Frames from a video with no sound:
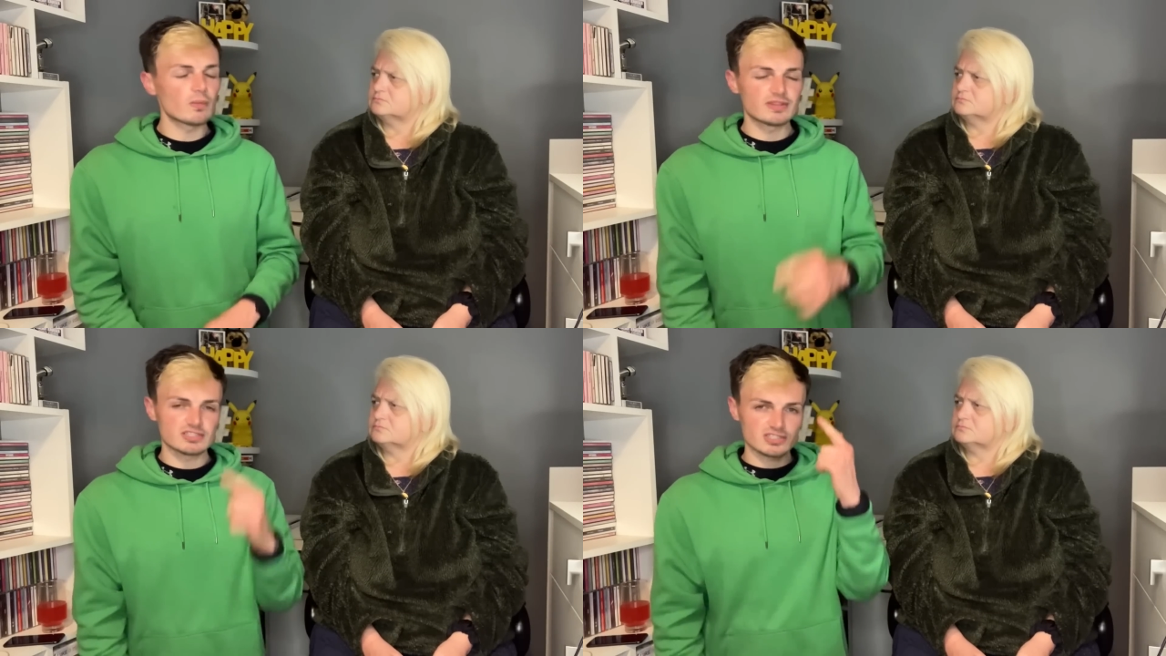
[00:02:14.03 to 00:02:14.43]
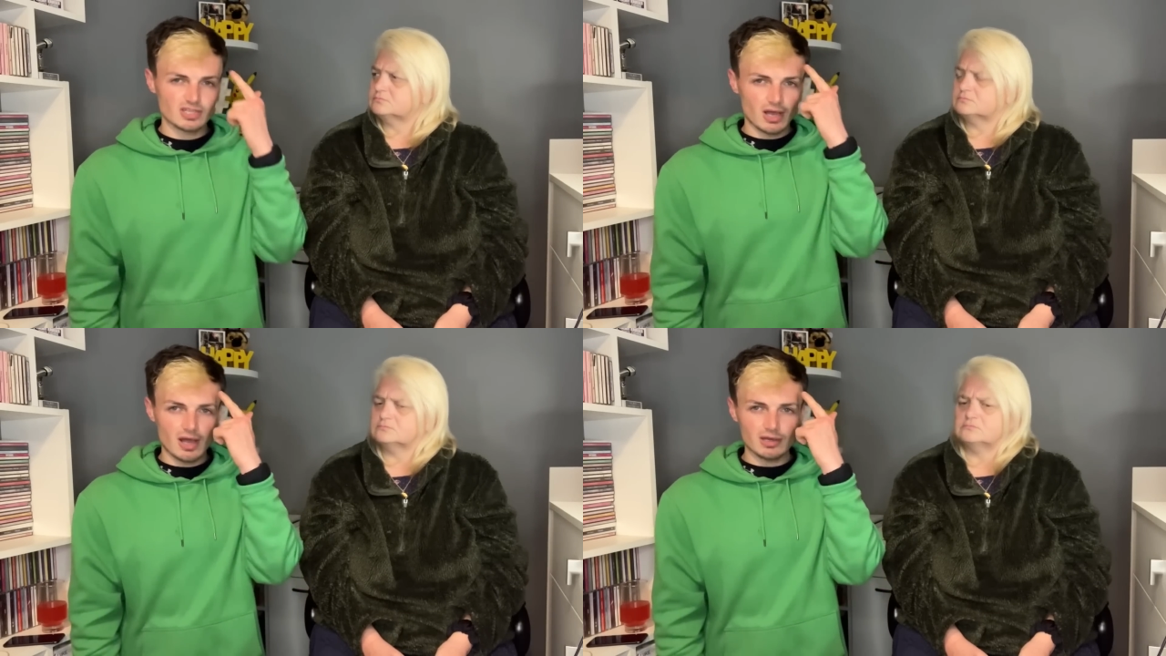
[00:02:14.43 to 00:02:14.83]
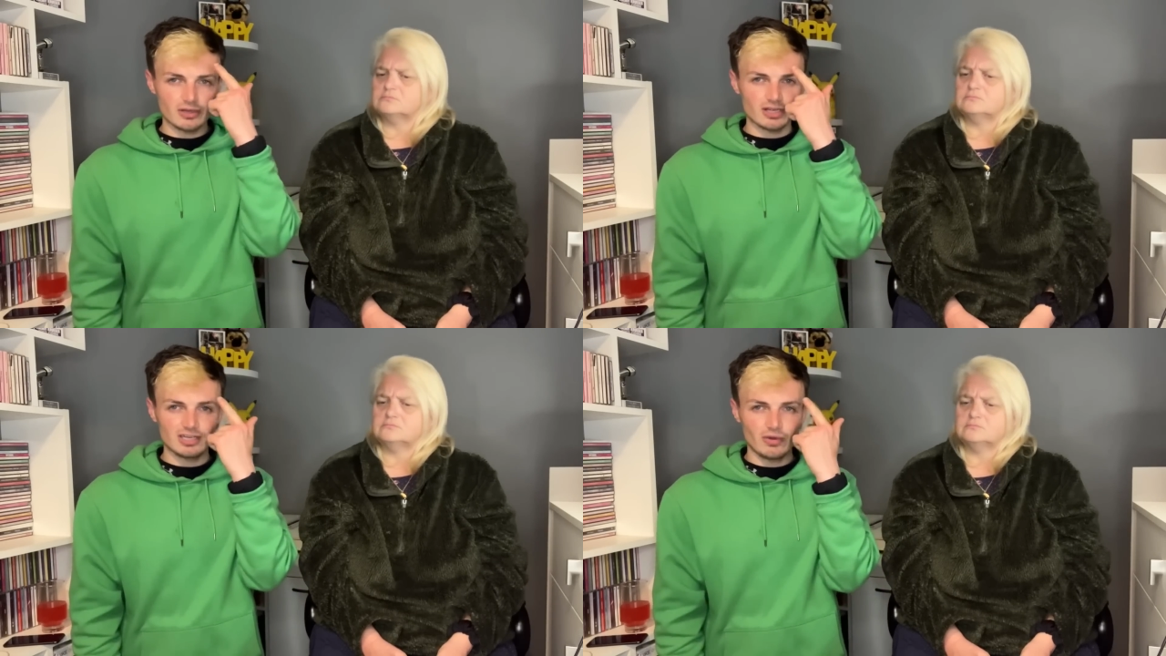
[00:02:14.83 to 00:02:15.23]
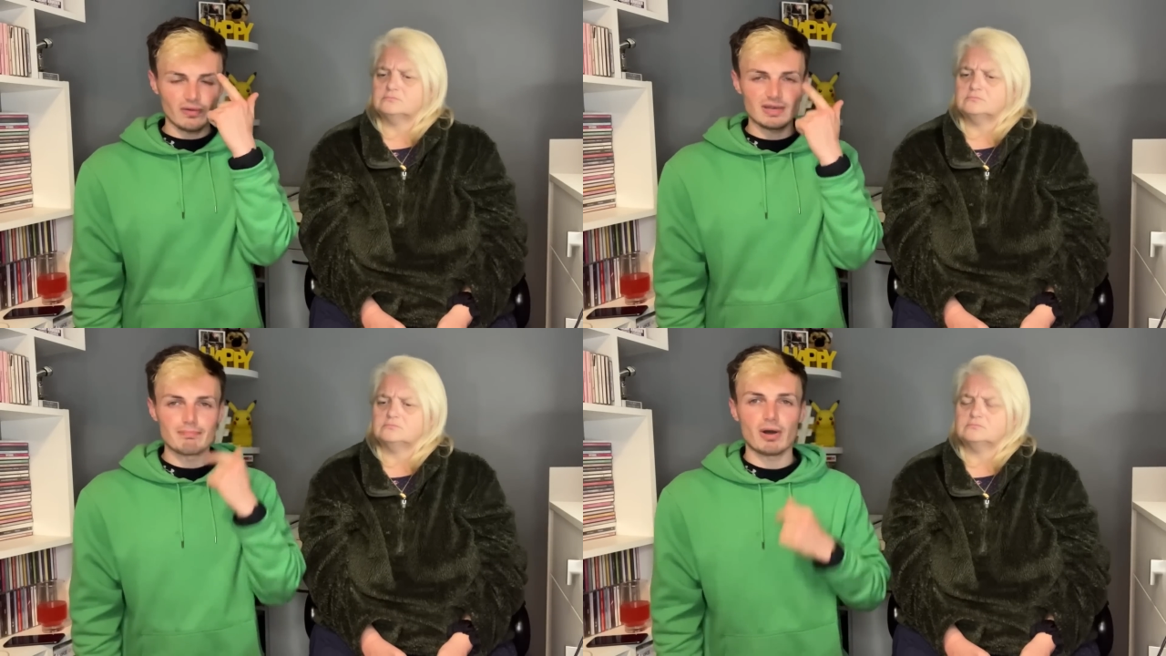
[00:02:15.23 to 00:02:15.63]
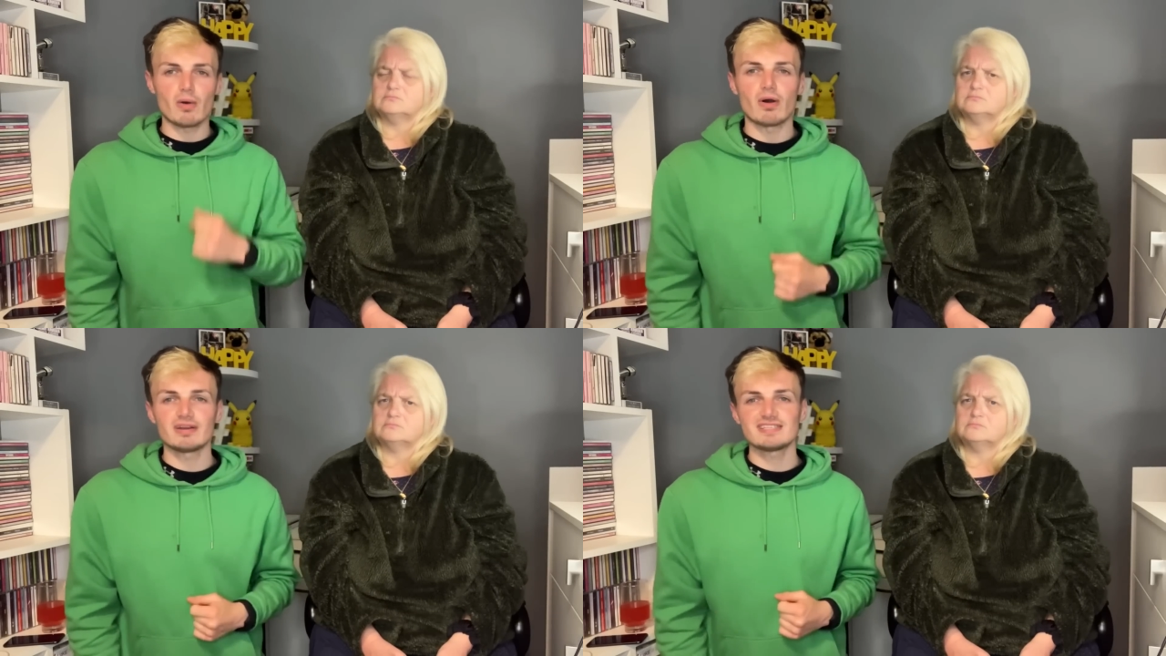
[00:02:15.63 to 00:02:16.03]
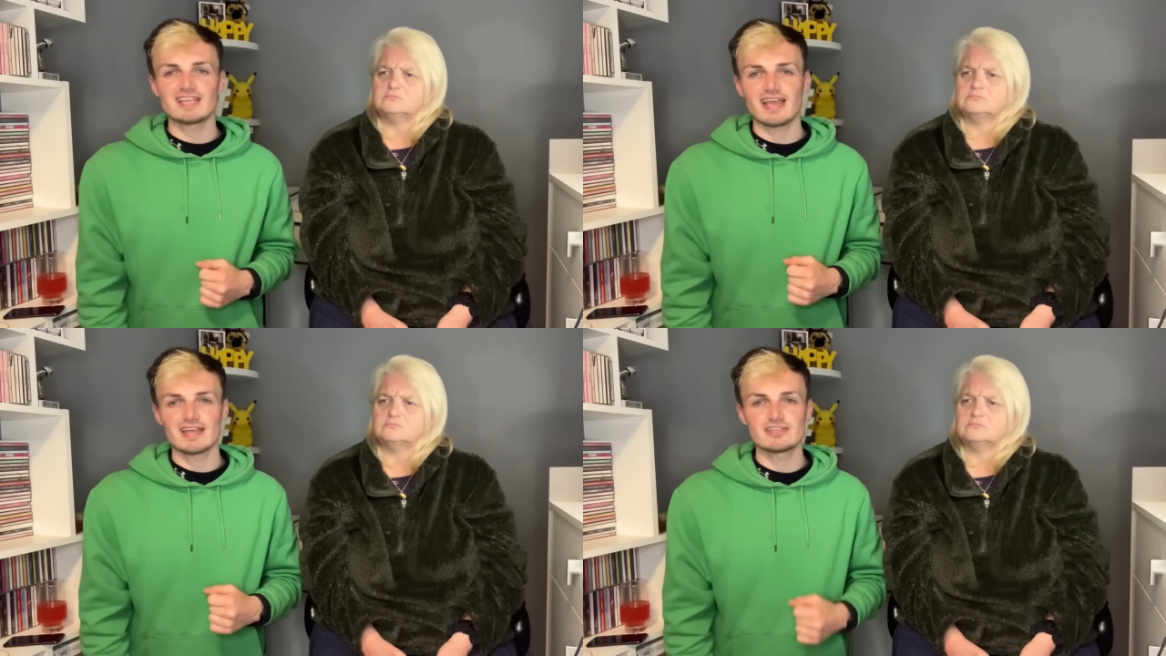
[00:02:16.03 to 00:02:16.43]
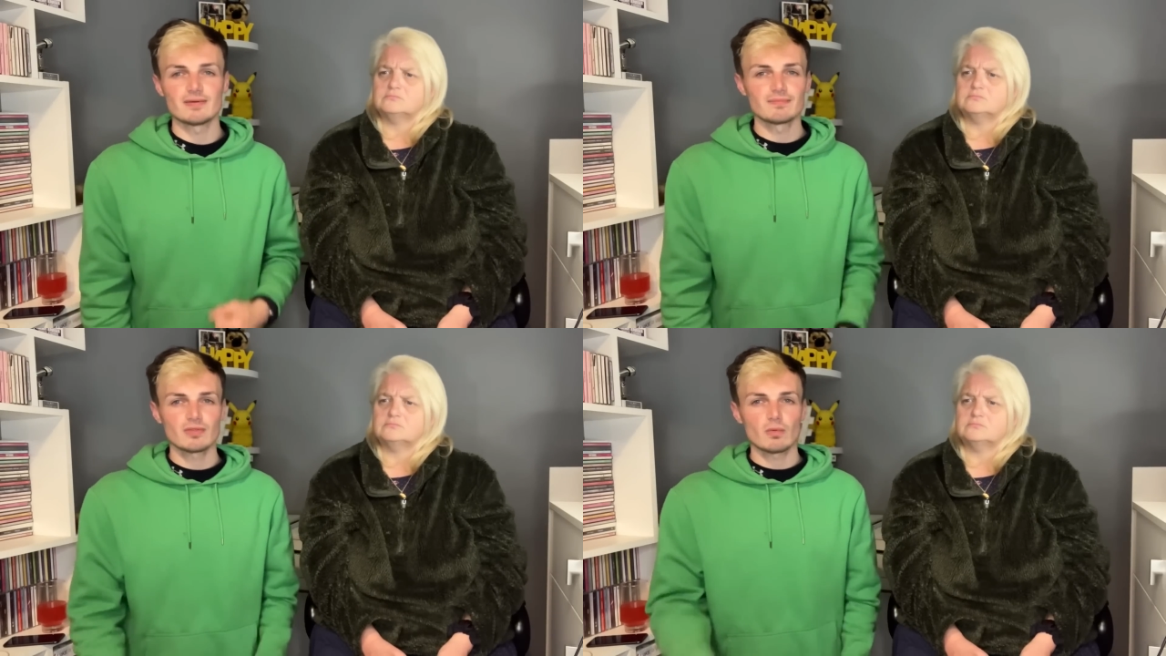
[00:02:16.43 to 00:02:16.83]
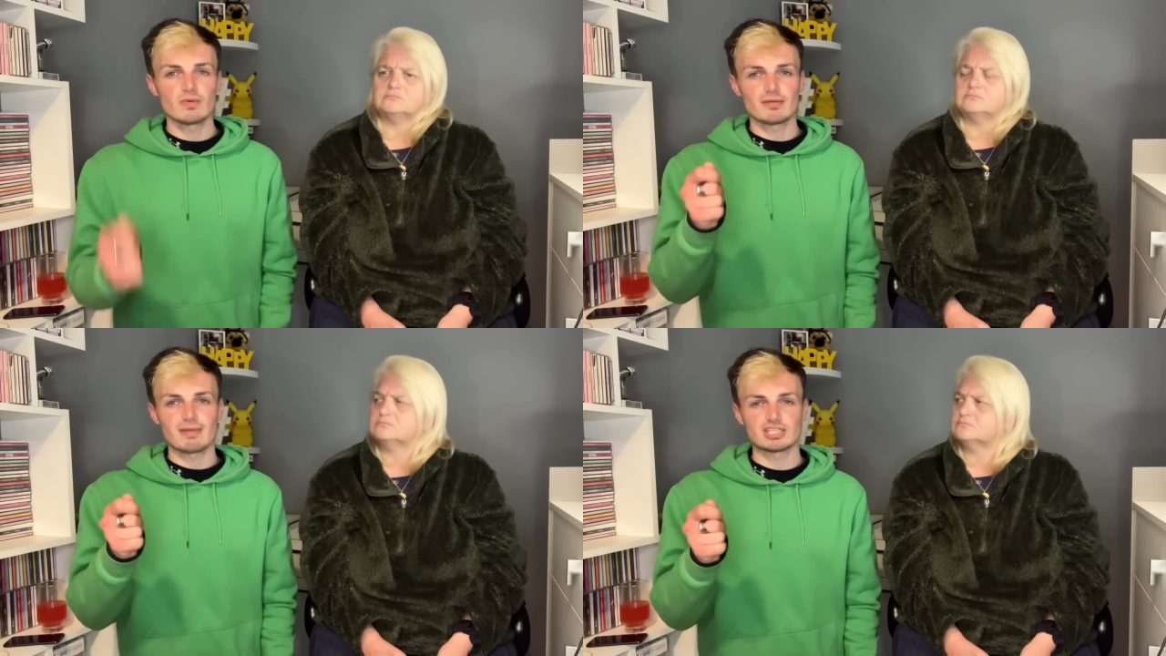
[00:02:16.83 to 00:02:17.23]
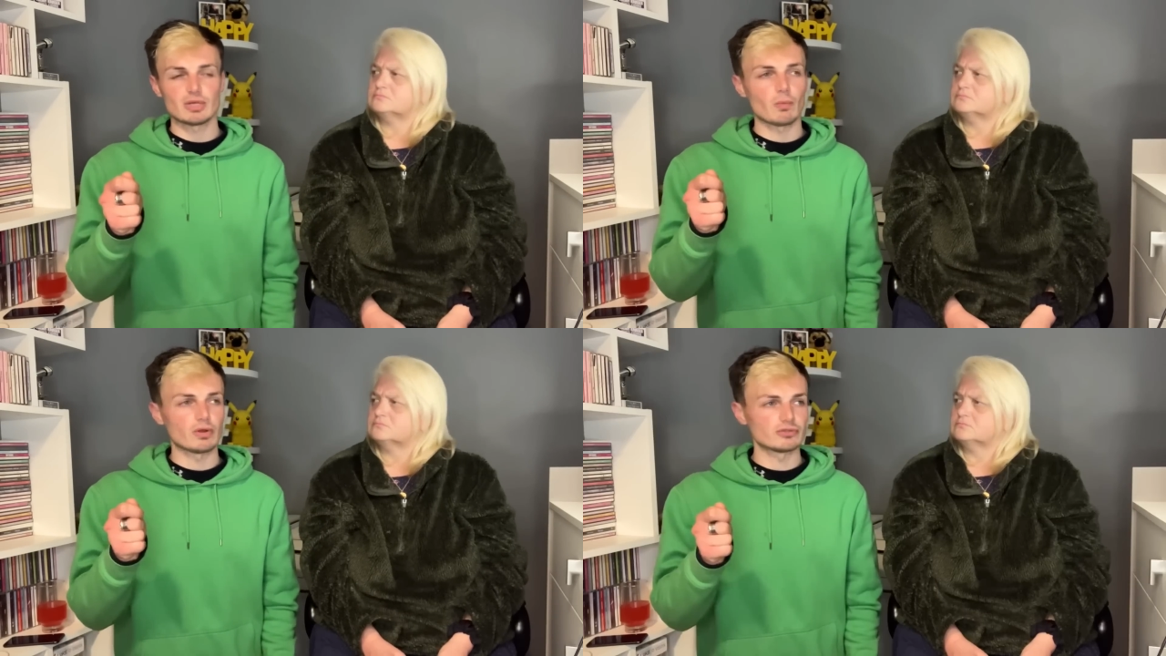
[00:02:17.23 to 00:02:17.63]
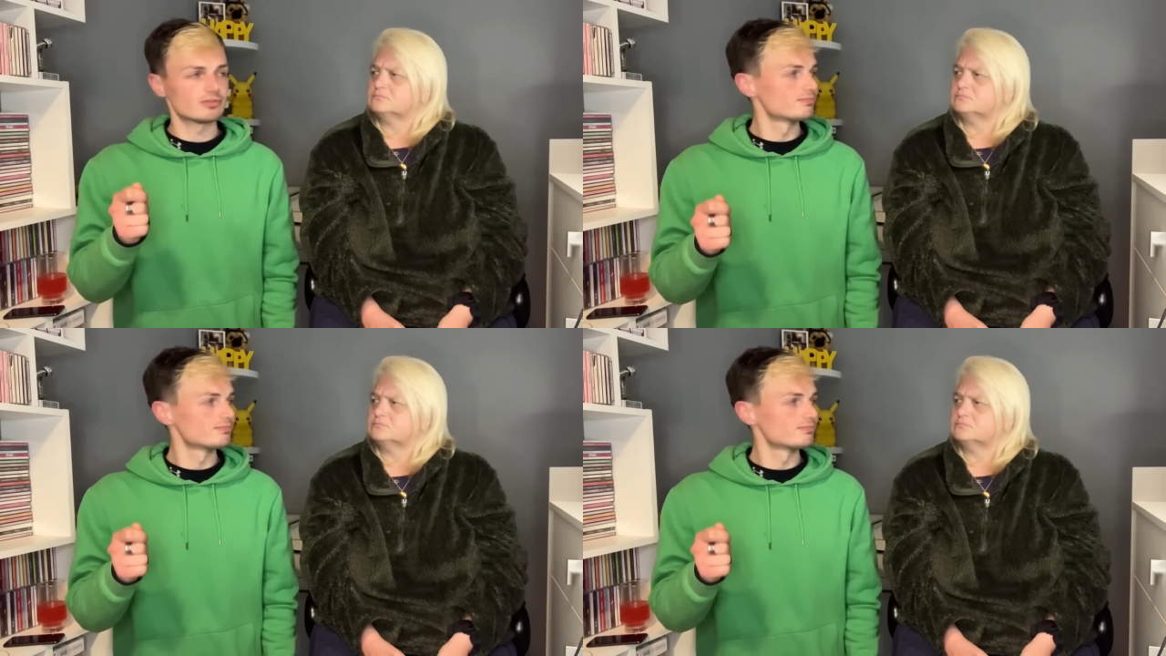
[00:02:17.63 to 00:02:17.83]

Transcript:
Speaker 1: with a scar like a lightning bolt on his head with a magic wand?